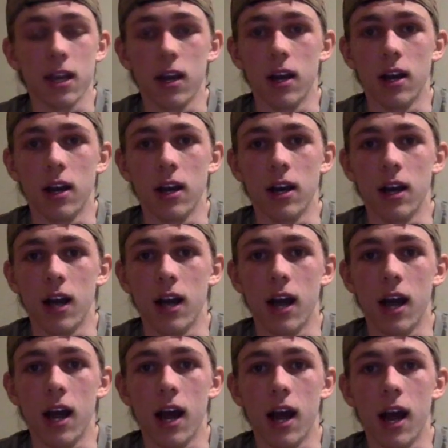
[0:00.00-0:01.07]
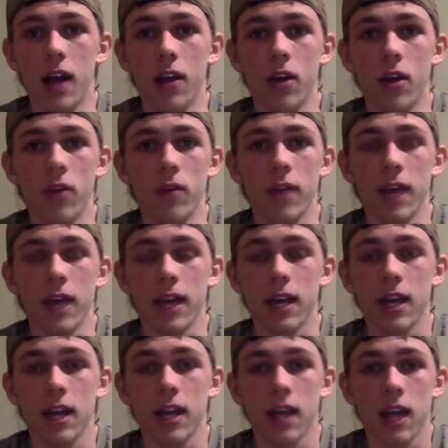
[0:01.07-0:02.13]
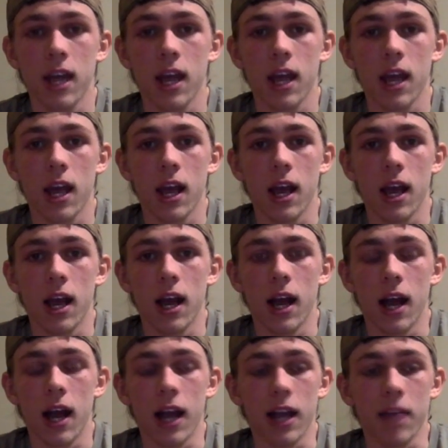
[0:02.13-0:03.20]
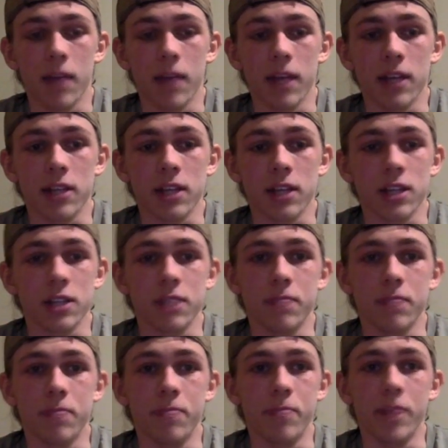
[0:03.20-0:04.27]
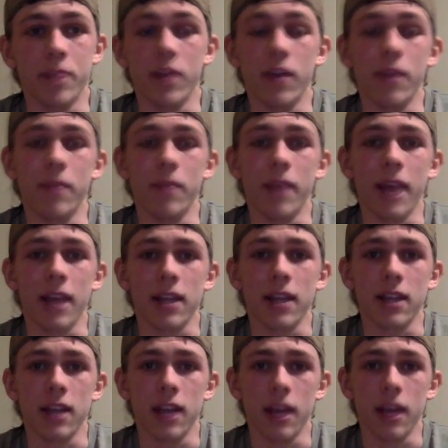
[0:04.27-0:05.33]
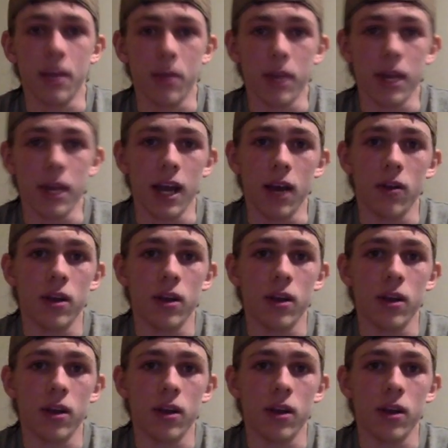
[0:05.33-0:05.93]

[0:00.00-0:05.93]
I know that I can make such a bigger impact than I am right now.